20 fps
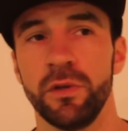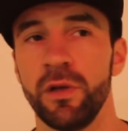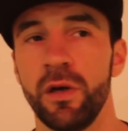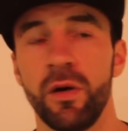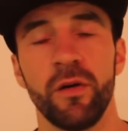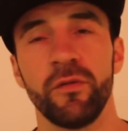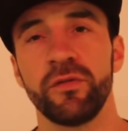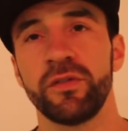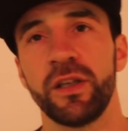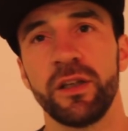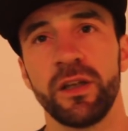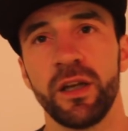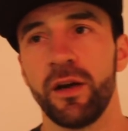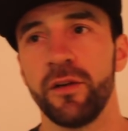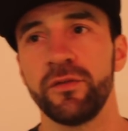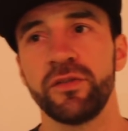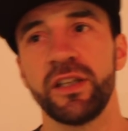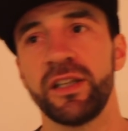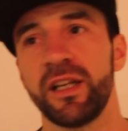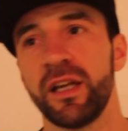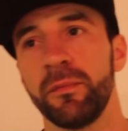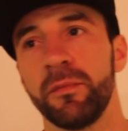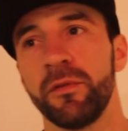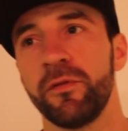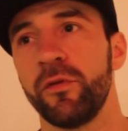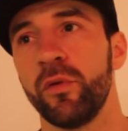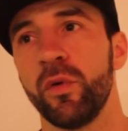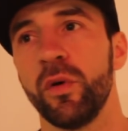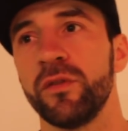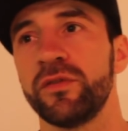Would you feel? I've said that
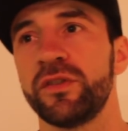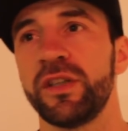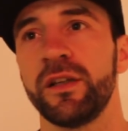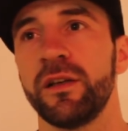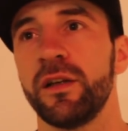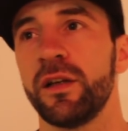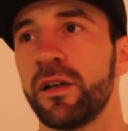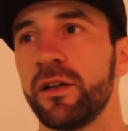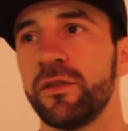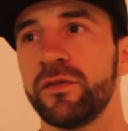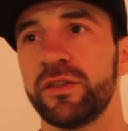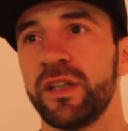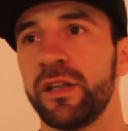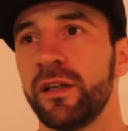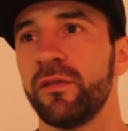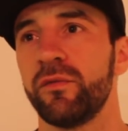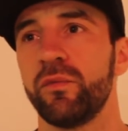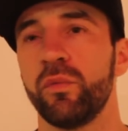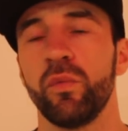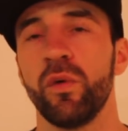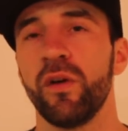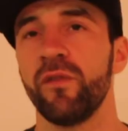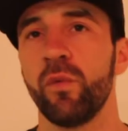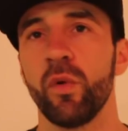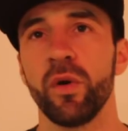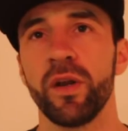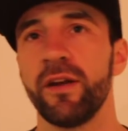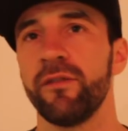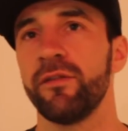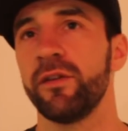before. I've
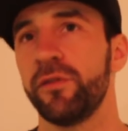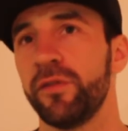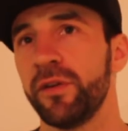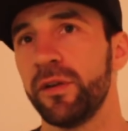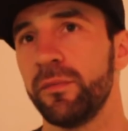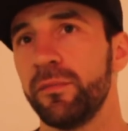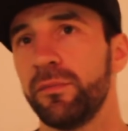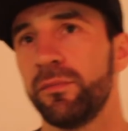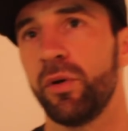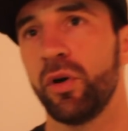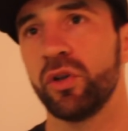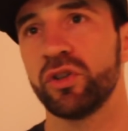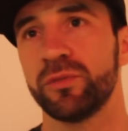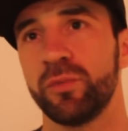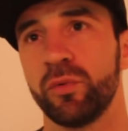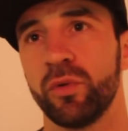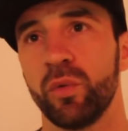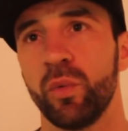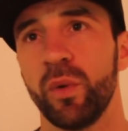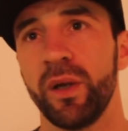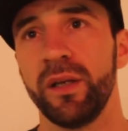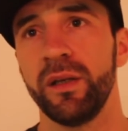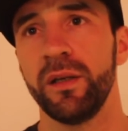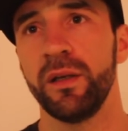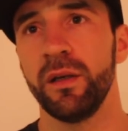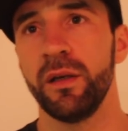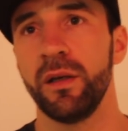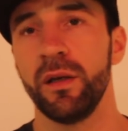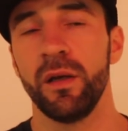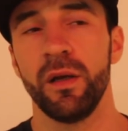won everything possible to win.
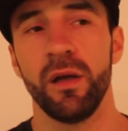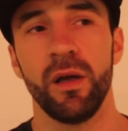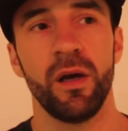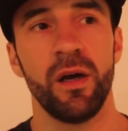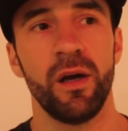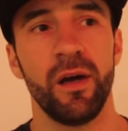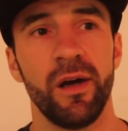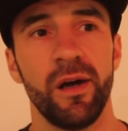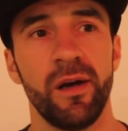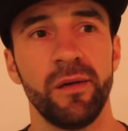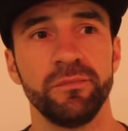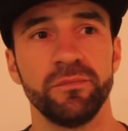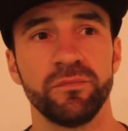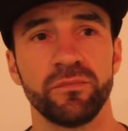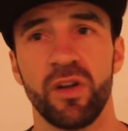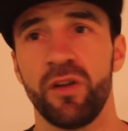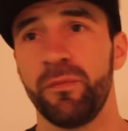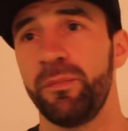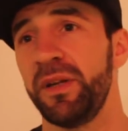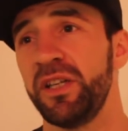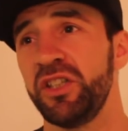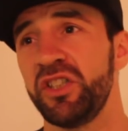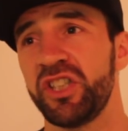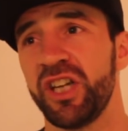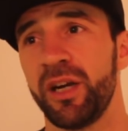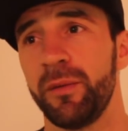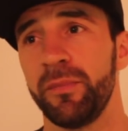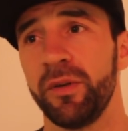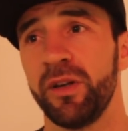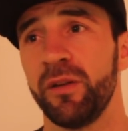I've been
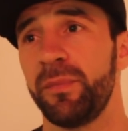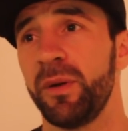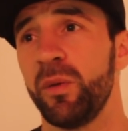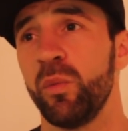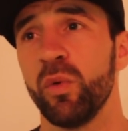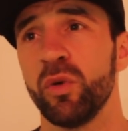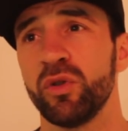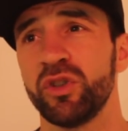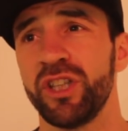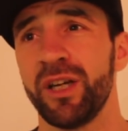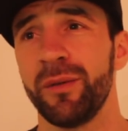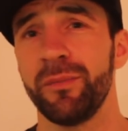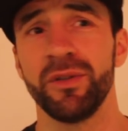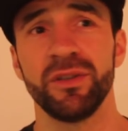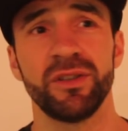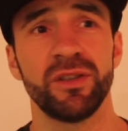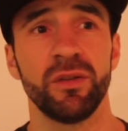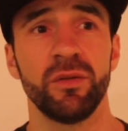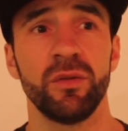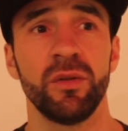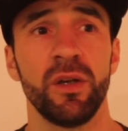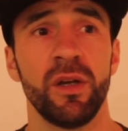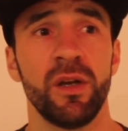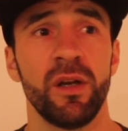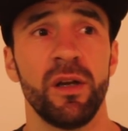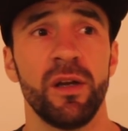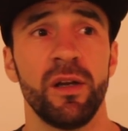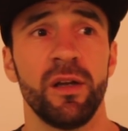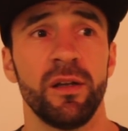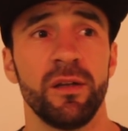champion. I've been world champion. So
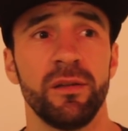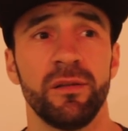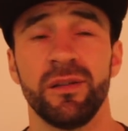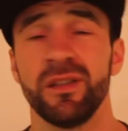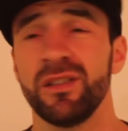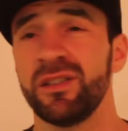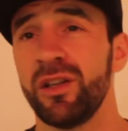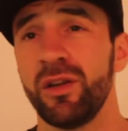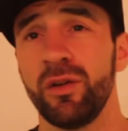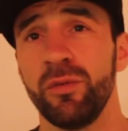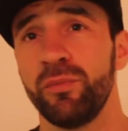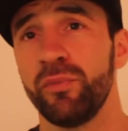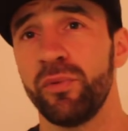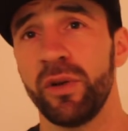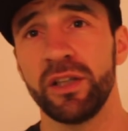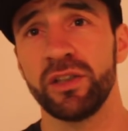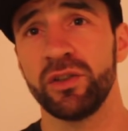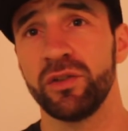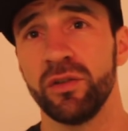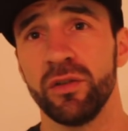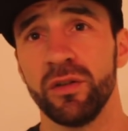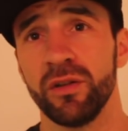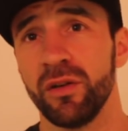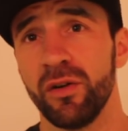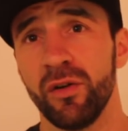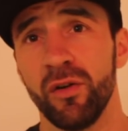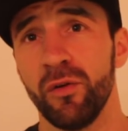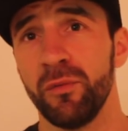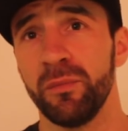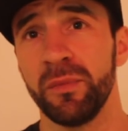there's no pressure
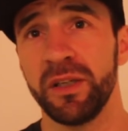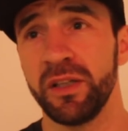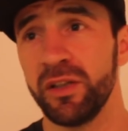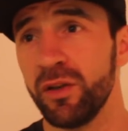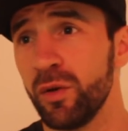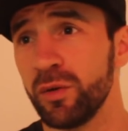on me.